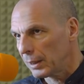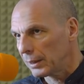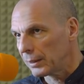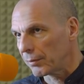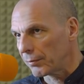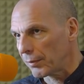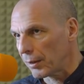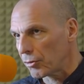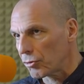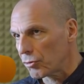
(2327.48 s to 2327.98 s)

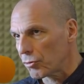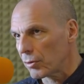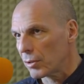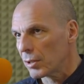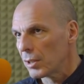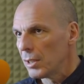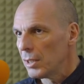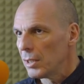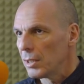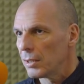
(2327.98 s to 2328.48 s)
intervention,
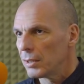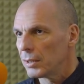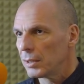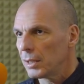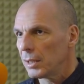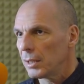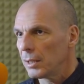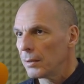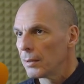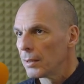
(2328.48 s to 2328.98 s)

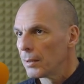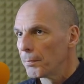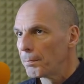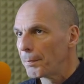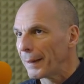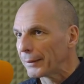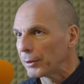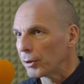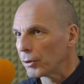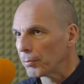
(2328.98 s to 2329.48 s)
the
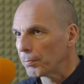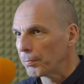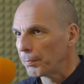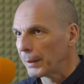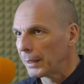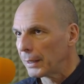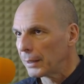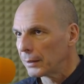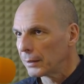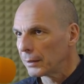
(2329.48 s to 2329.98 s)

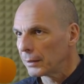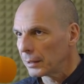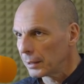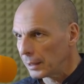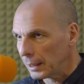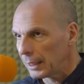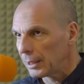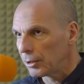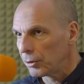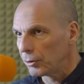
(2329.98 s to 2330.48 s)
pan-European
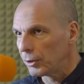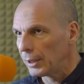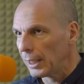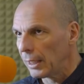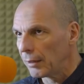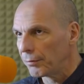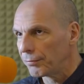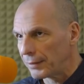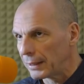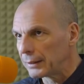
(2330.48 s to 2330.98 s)
Green New
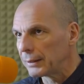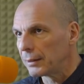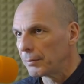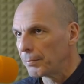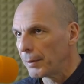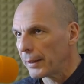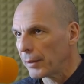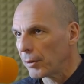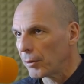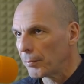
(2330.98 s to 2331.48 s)
Deal
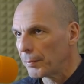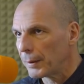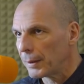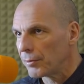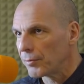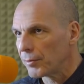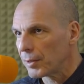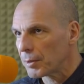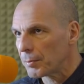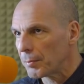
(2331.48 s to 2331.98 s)
funded by the
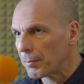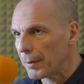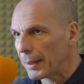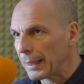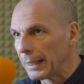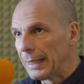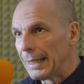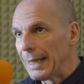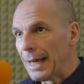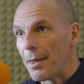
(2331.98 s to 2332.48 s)
European Investment
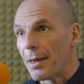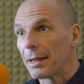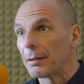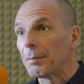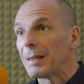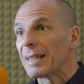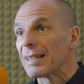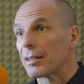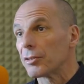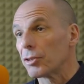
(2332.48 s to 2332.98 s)
Bank, and
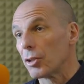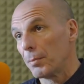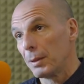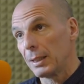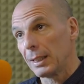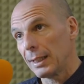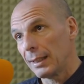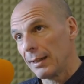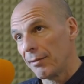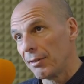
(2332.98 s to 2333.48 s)
that means that
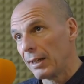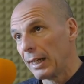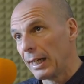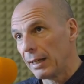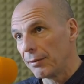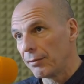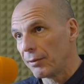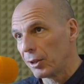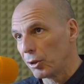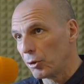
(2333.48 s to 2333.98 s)
Germany can never
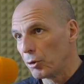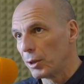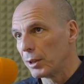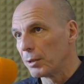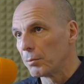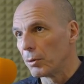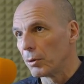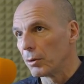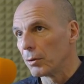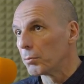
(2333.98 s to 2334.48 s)
leave the euro
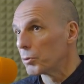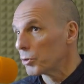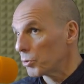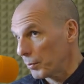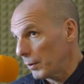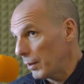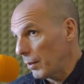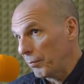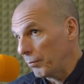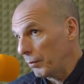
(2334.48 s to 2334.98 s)
anymore,
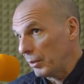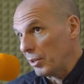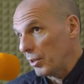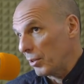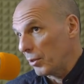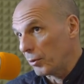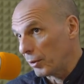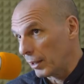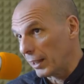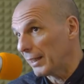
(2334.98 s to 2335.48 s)
which is
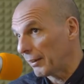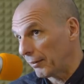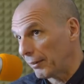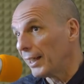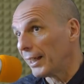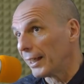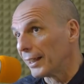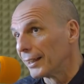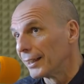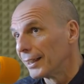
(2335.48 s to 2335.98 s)
a great
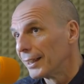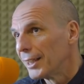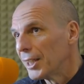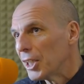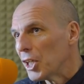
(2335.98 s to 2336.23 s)
thing.